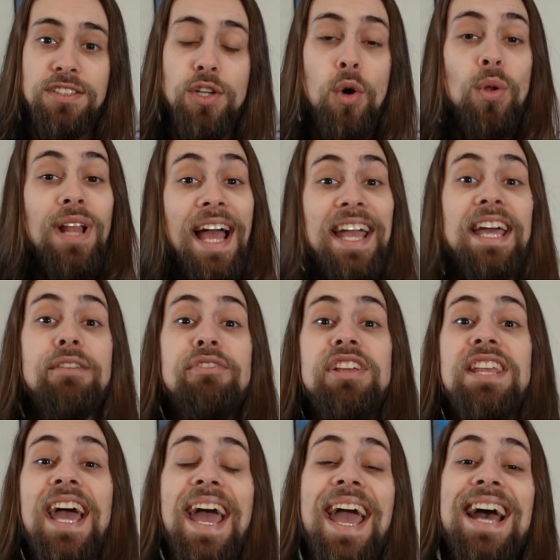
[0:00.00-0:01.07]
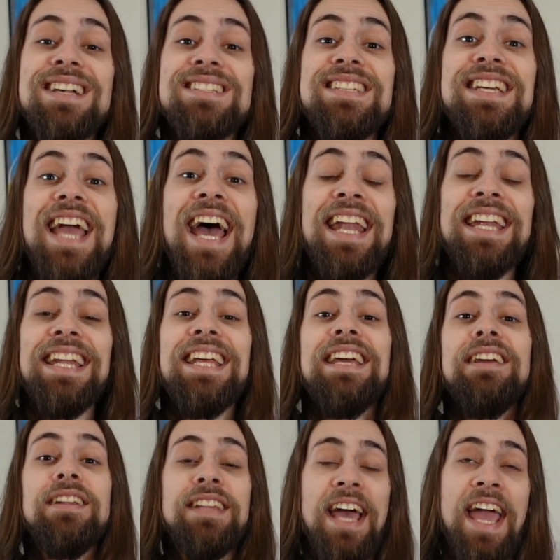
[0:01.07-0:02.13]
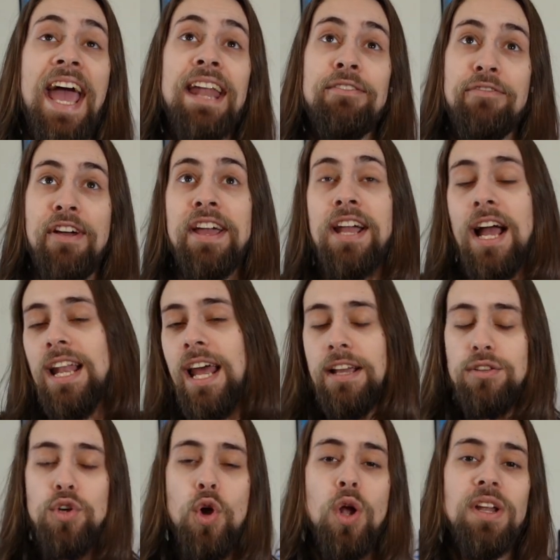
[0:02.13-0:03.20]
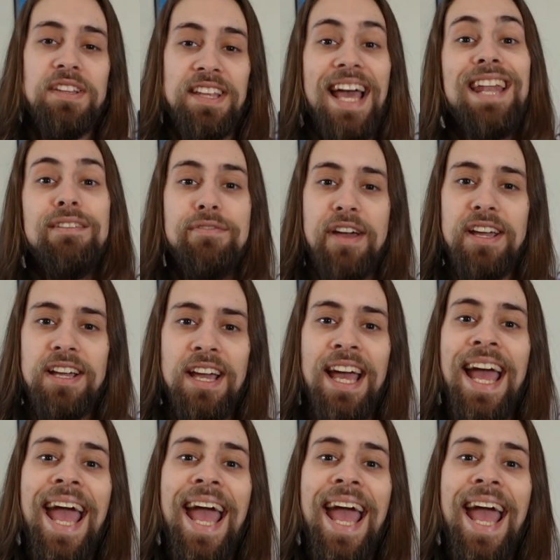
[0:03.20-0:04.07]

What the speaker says: So, like NVIDIA has the NVENC, I like to call it NVENC,